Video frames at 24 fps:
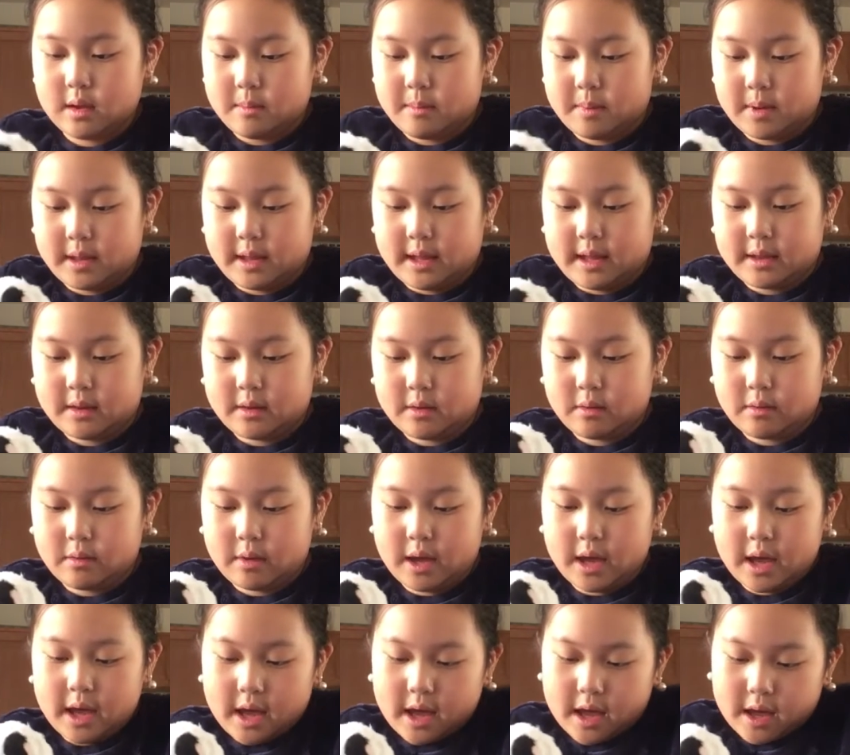But that's
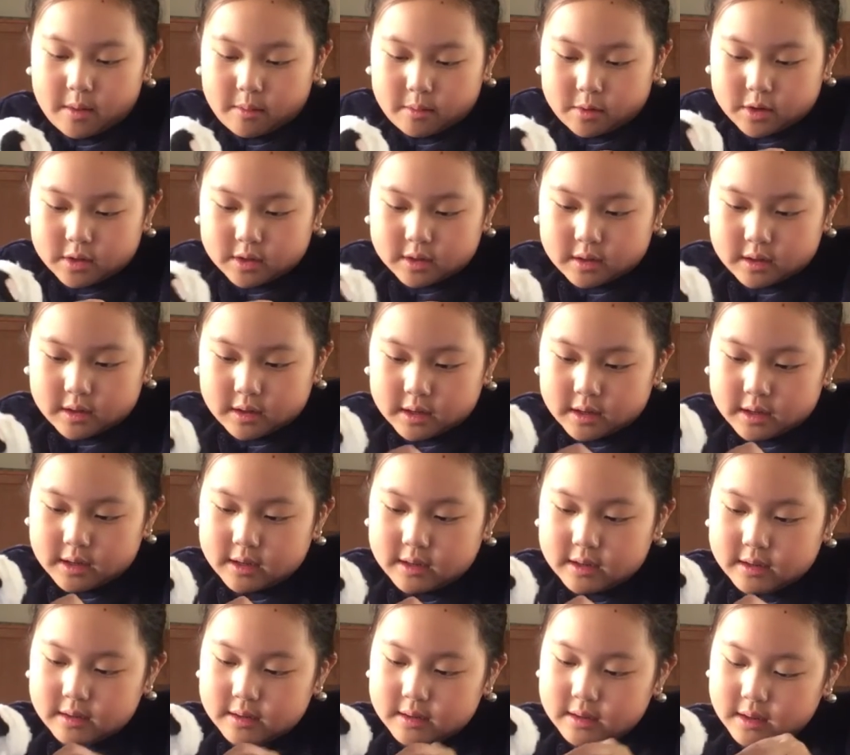okay. We're just going
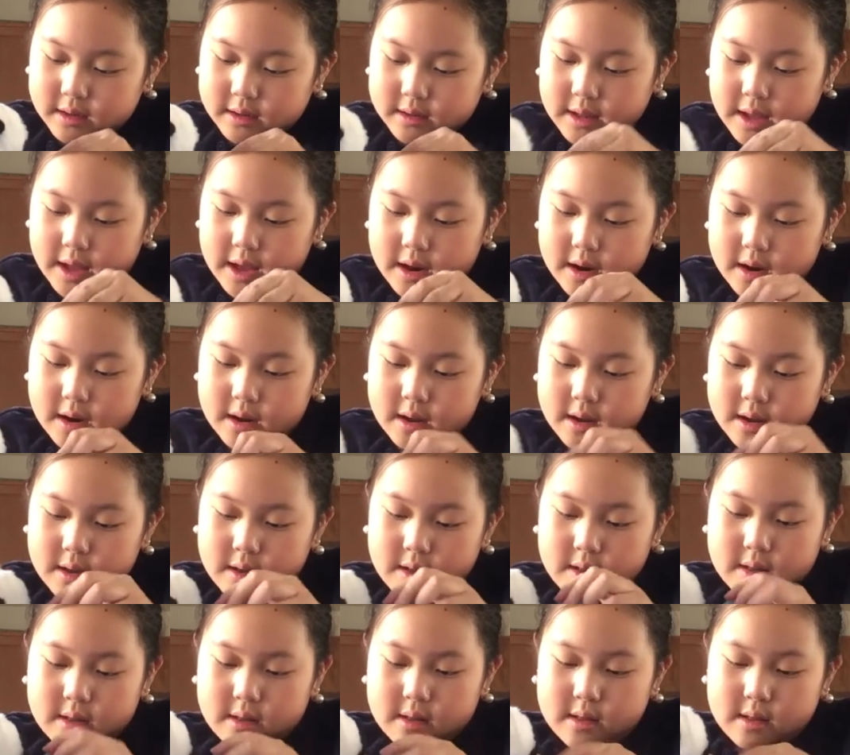to stick that
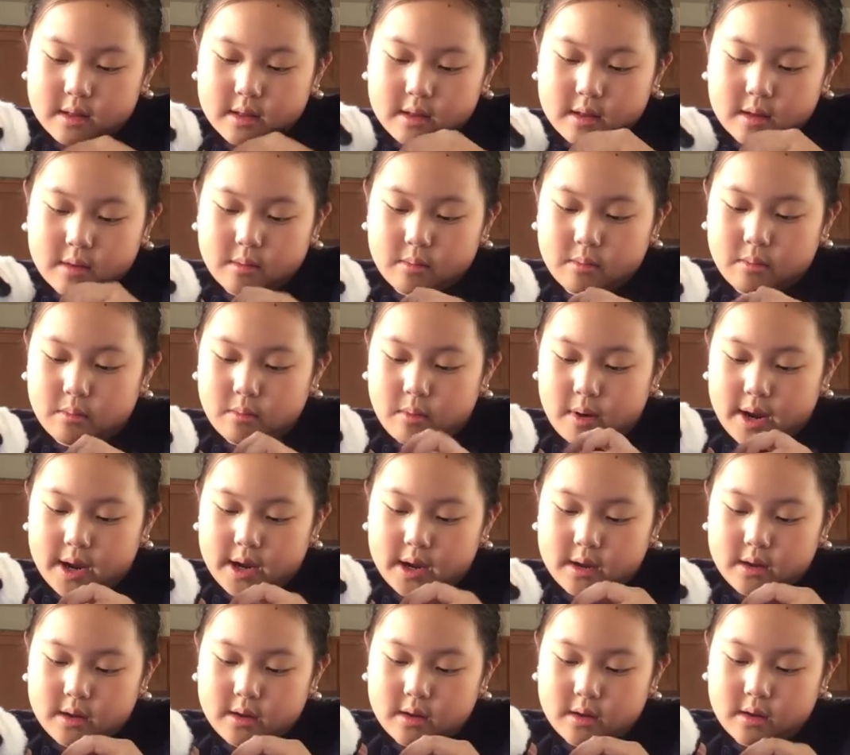
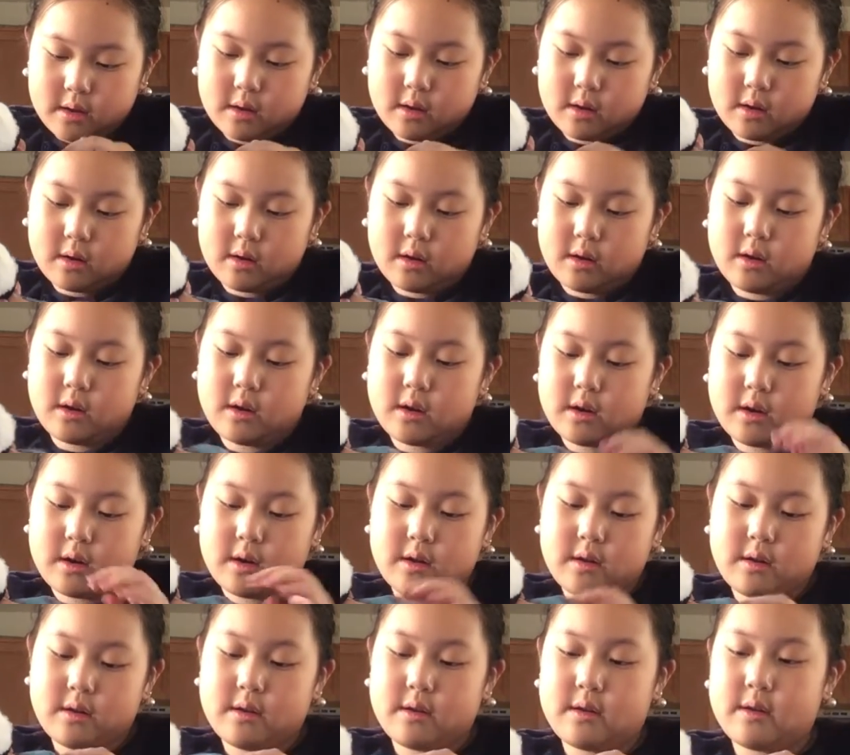right
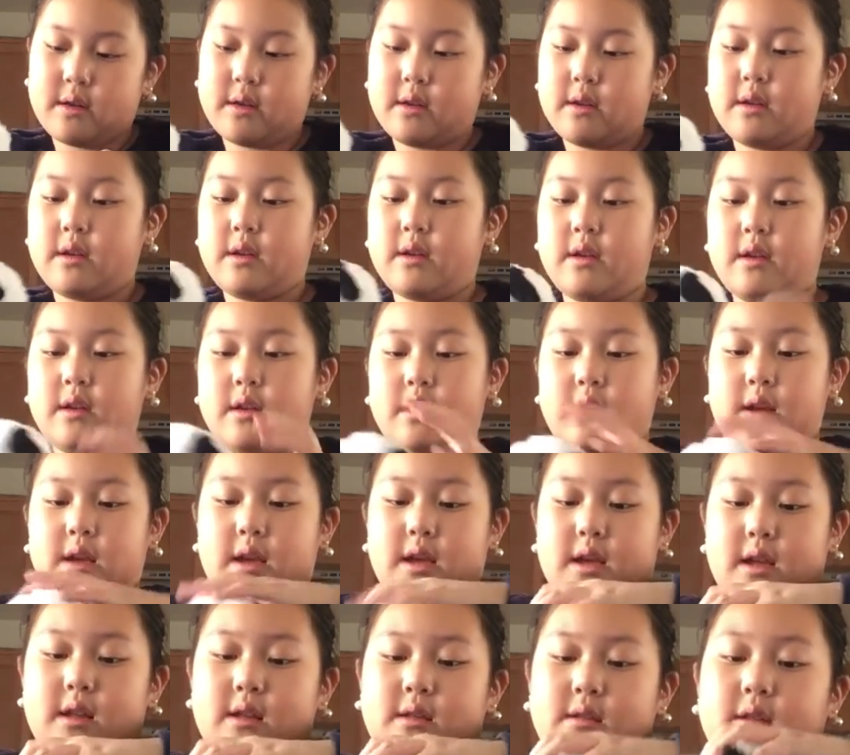on.
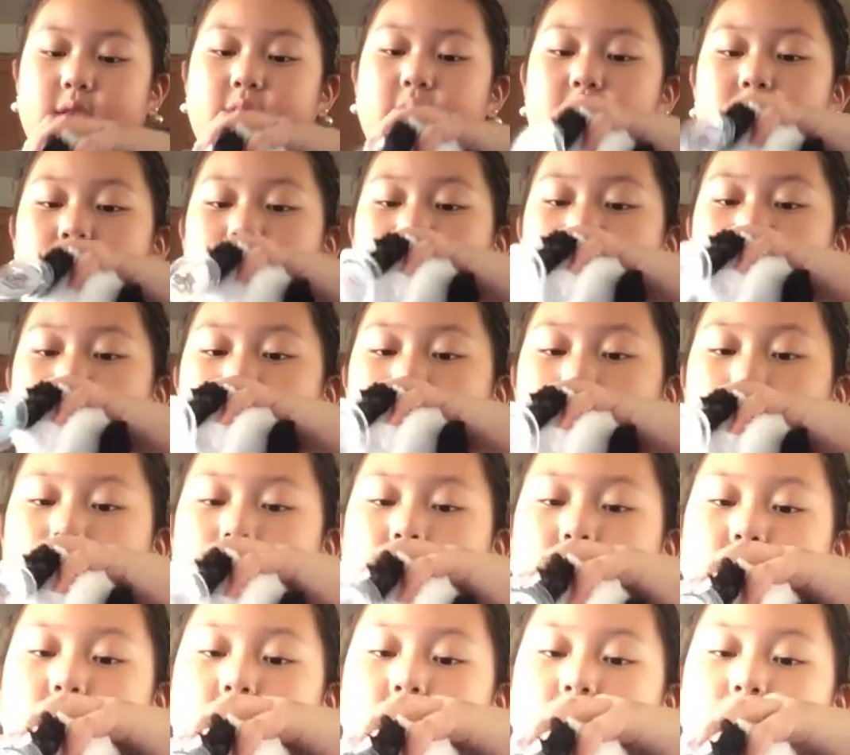And done.
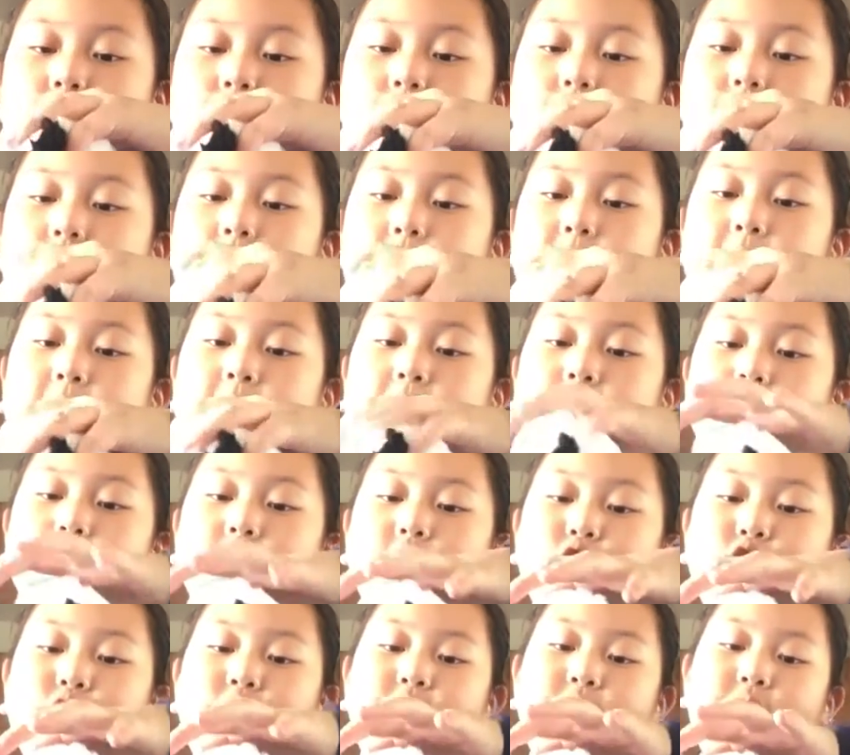Let's turn her head back
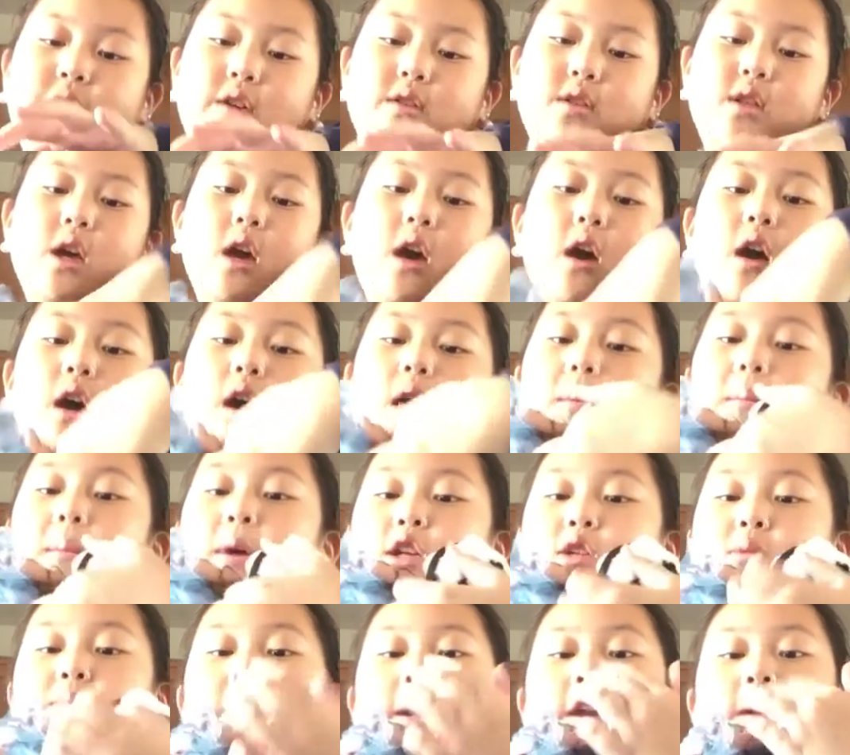so she feels
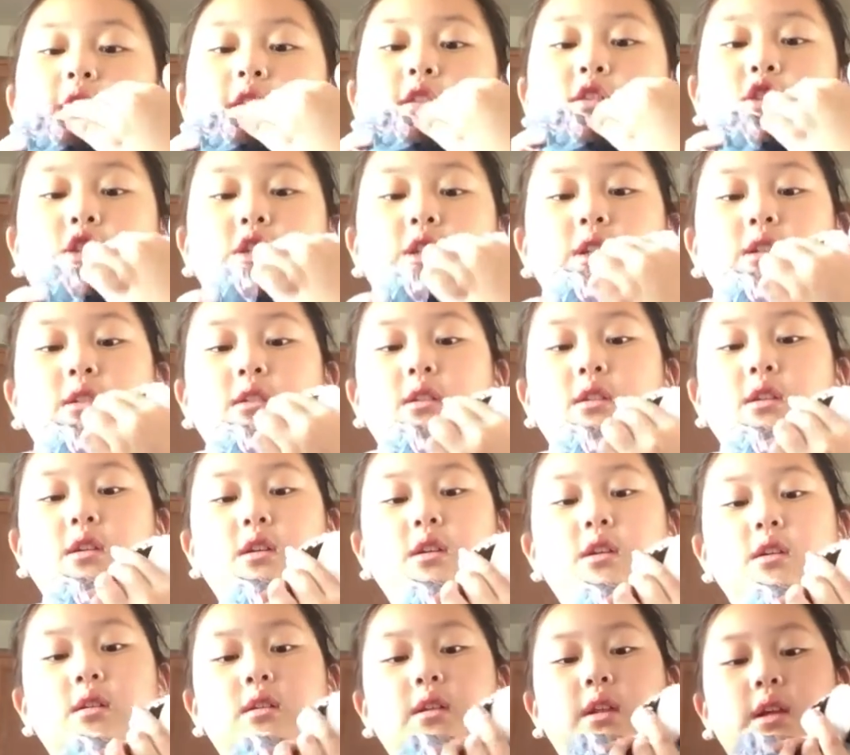much better and she doesn't
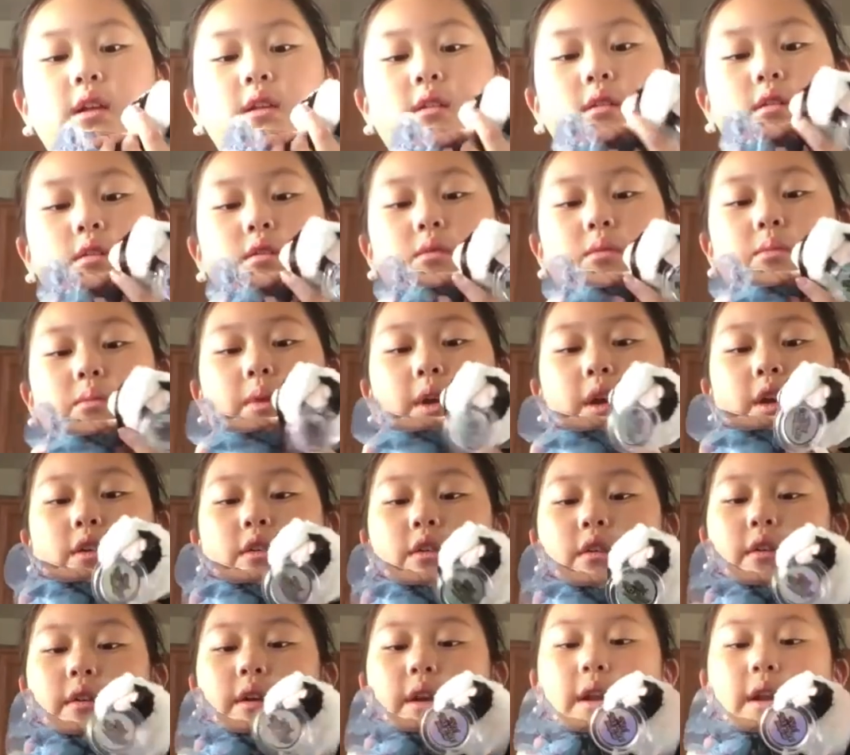like look weird or